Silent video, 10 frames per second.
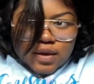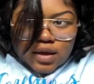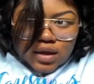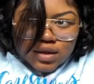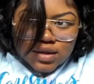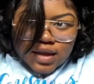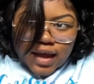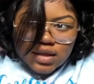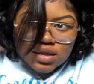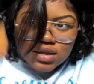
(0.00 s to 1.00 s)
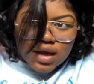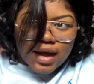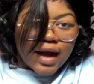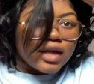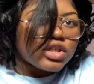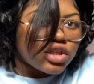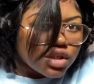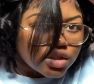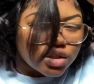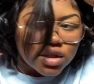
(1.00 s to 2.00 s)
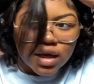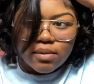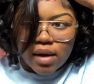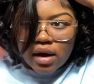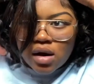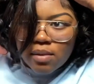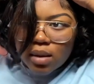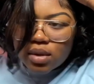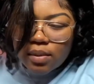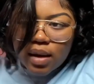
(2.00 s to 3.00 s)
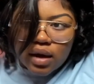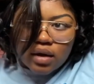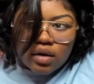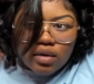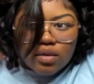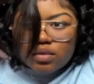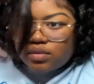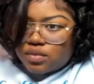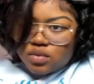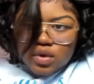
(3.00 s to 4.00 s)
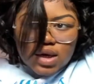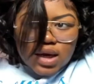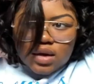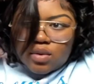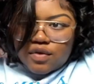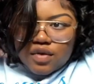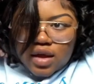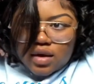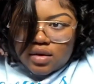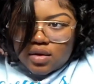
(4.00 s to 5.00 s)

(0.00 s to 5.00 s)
Cause that's I got church and my grandma did my hair curl. We're not going for that.